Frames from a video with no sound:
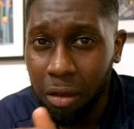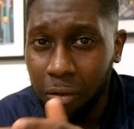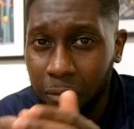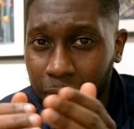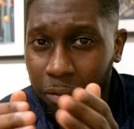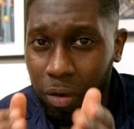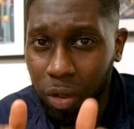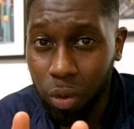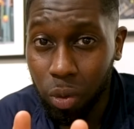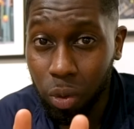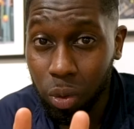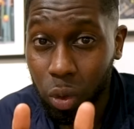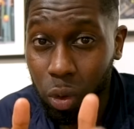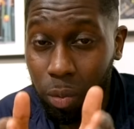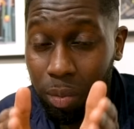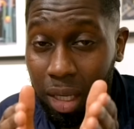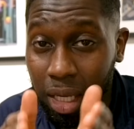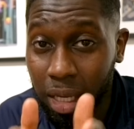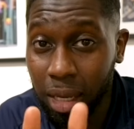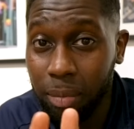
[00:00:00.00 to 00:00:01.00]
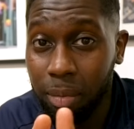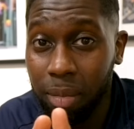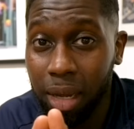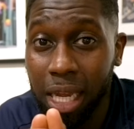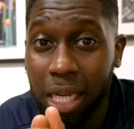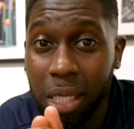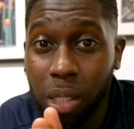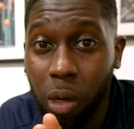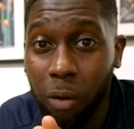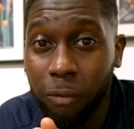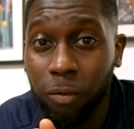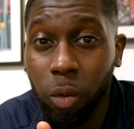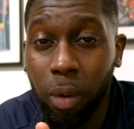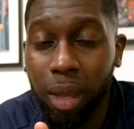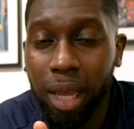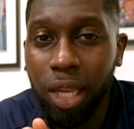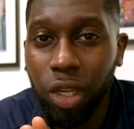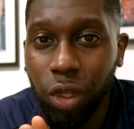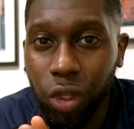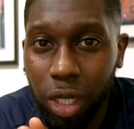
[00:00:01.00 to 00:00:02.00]
for you to become a
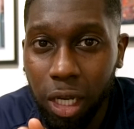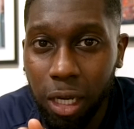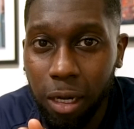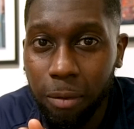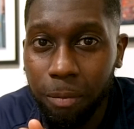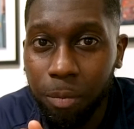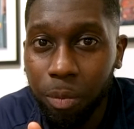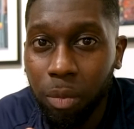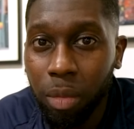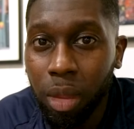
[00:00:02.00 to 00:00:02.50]
software engineer.